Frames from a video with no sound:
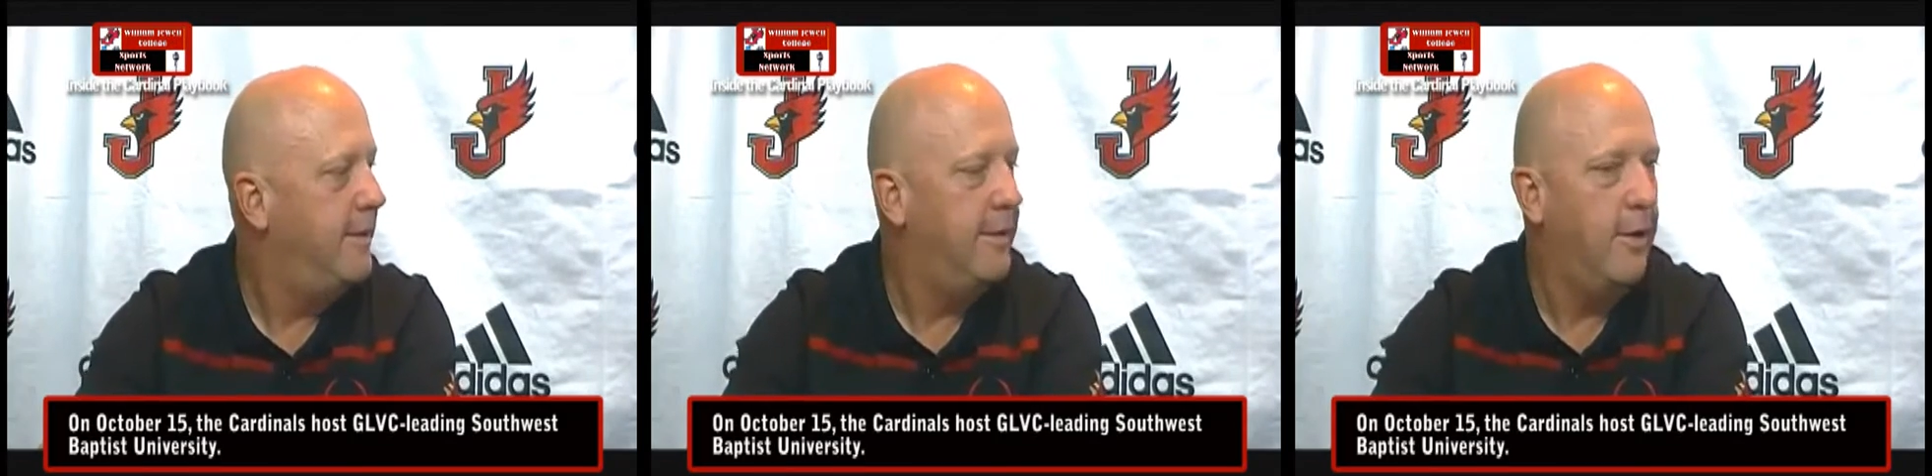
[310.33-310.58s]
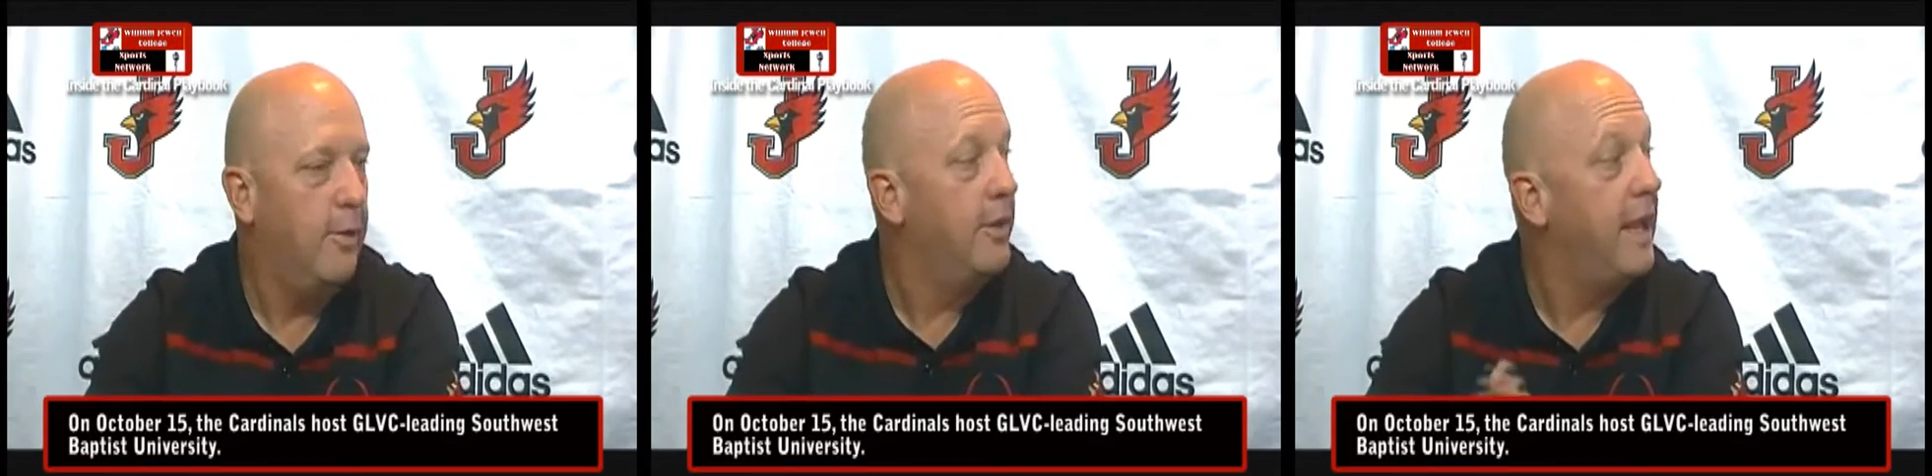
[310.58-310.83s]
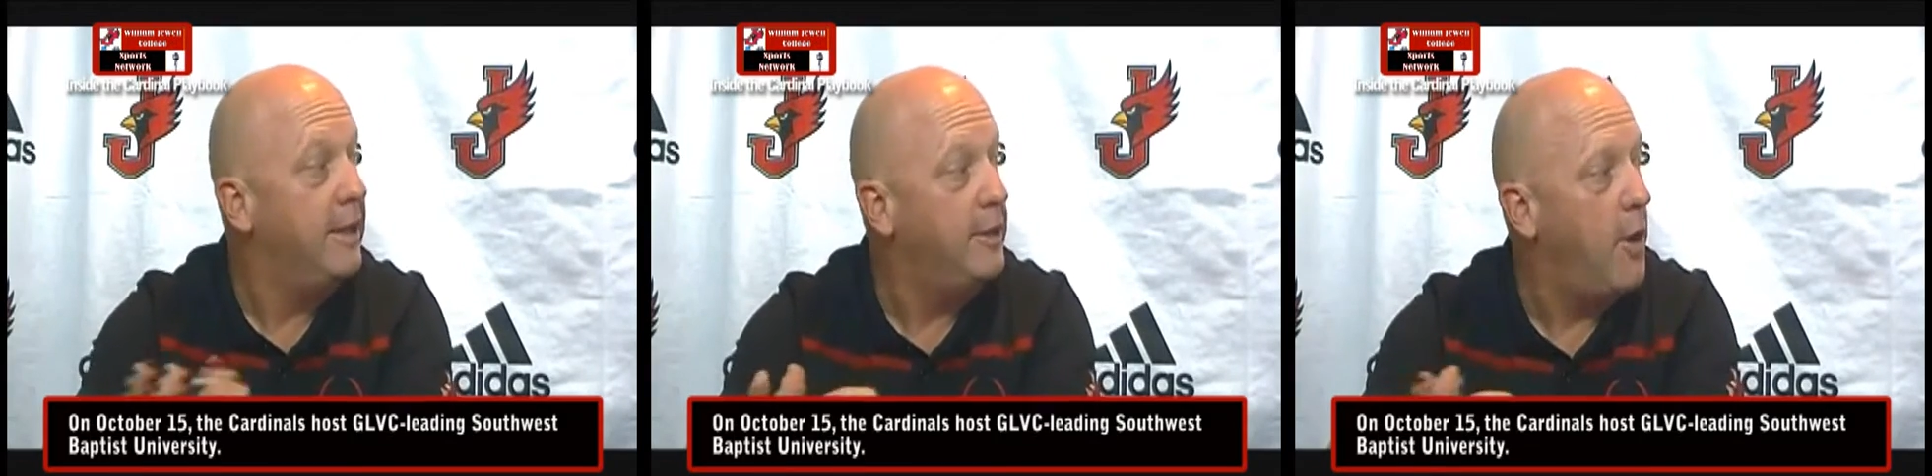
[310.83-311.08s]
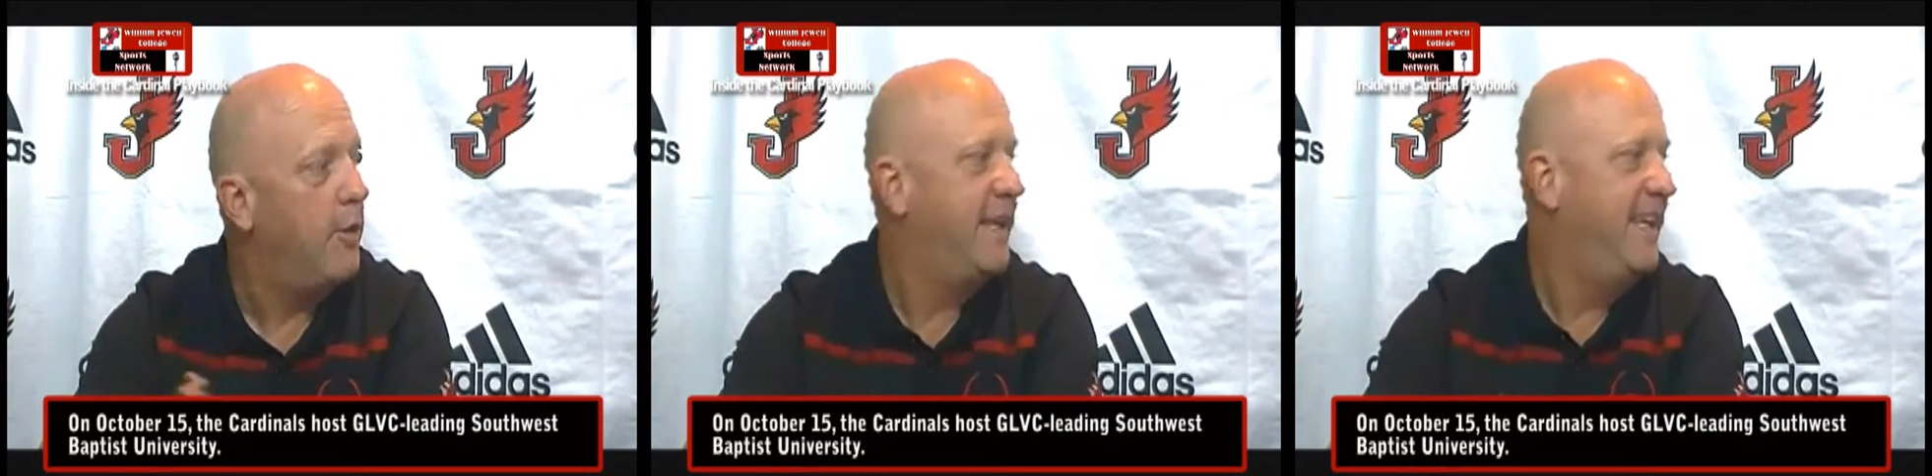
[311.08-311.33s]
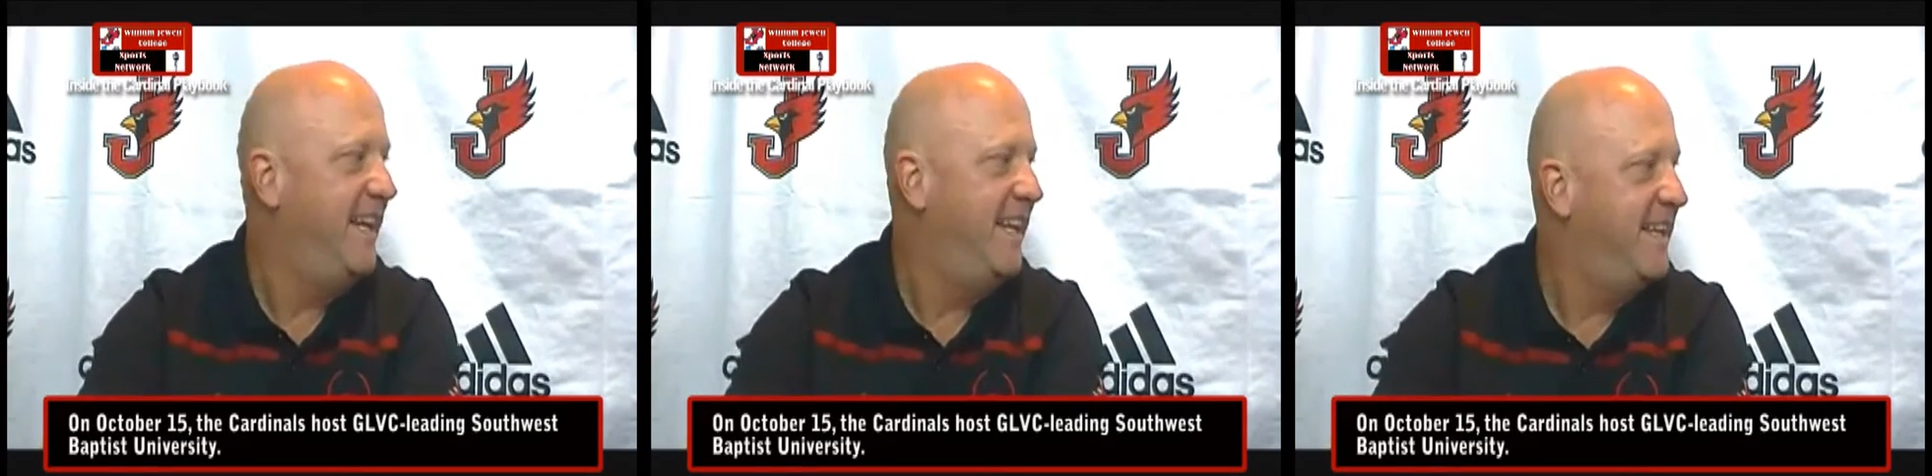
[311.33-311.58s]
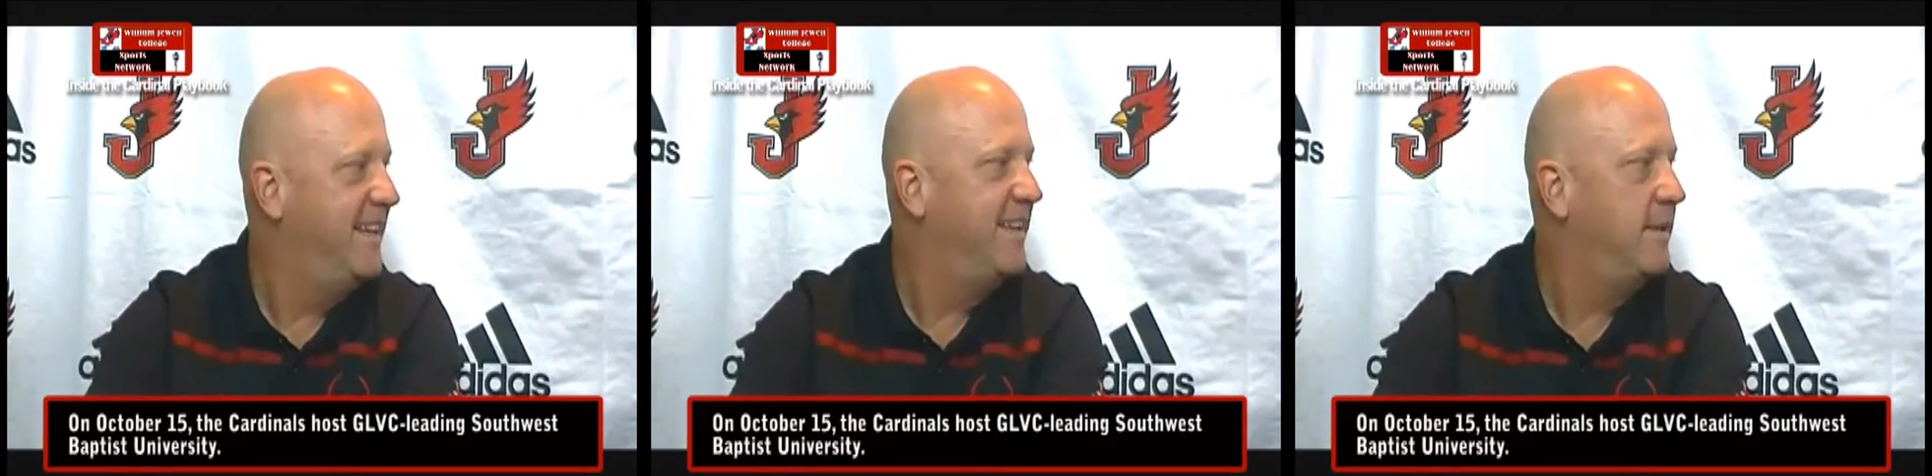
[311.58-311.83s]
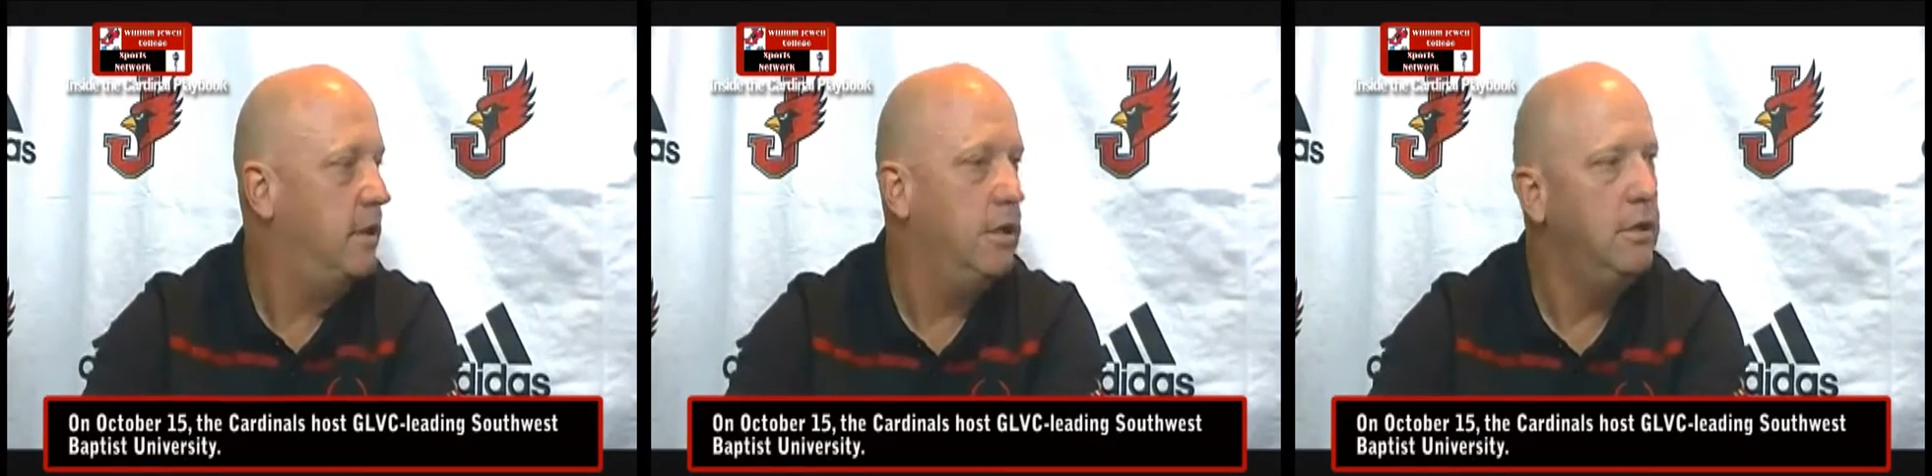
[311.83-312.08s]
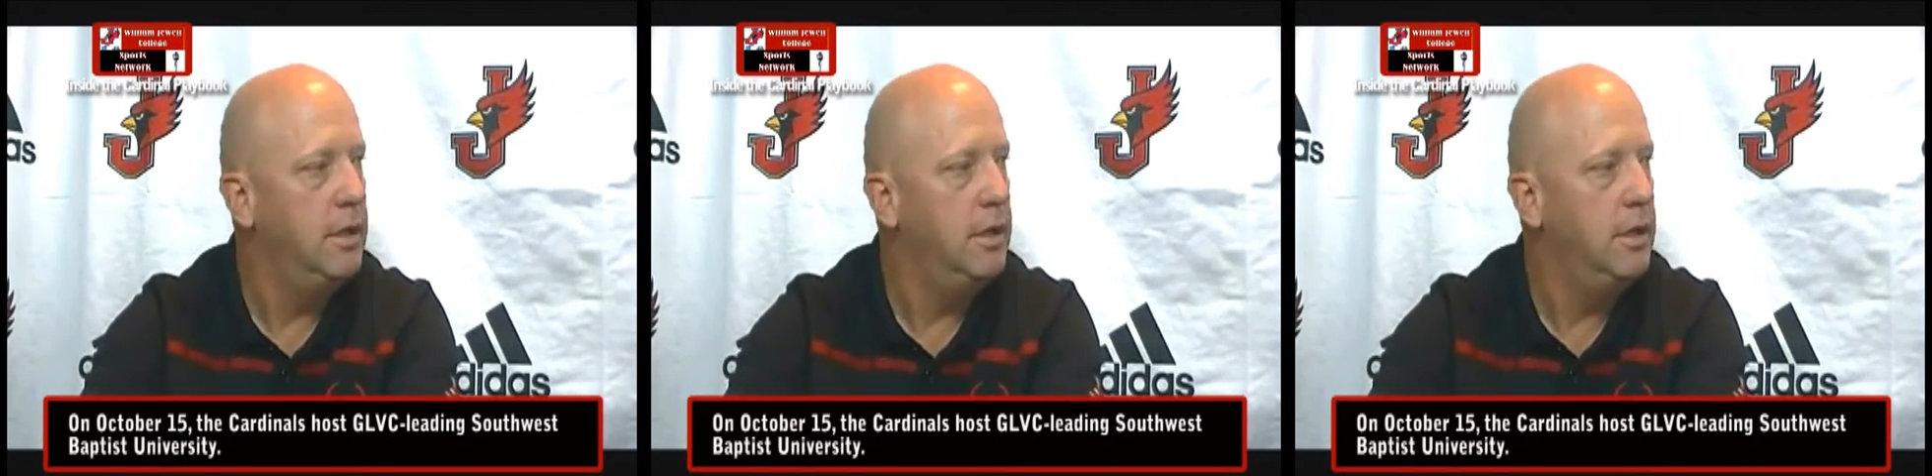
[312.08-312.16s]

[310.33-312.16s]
and or they don't get it.